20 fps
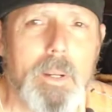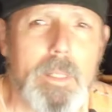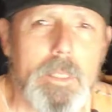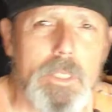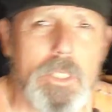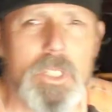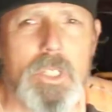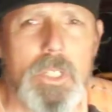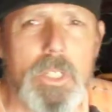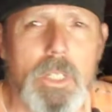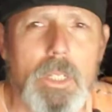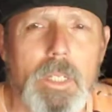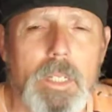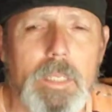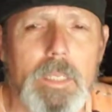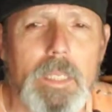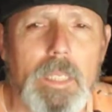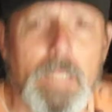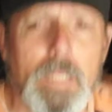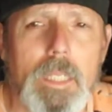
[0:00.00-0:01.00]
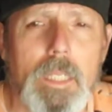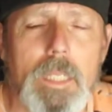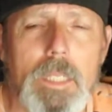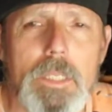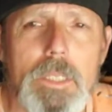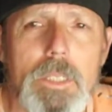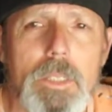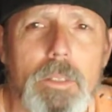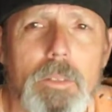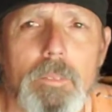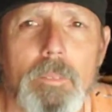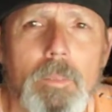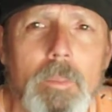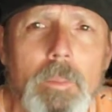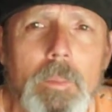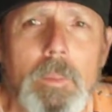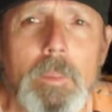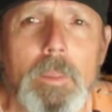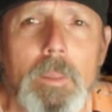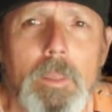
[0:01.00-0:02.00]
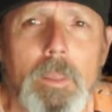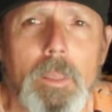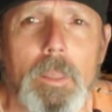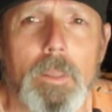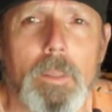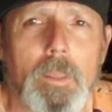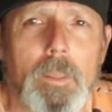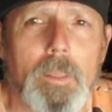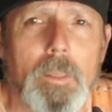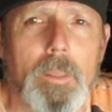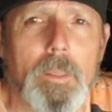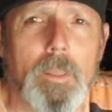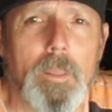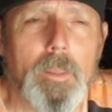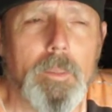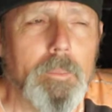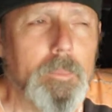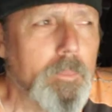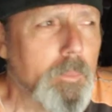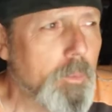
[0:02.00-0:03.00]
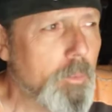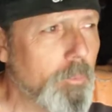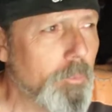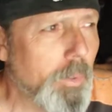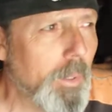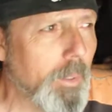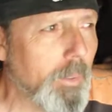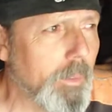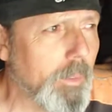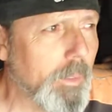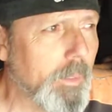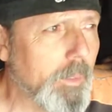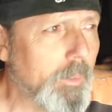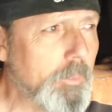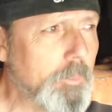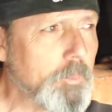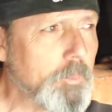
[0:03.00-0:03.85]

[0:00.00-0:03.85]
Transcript: Steel, I think it is, here in Fernley,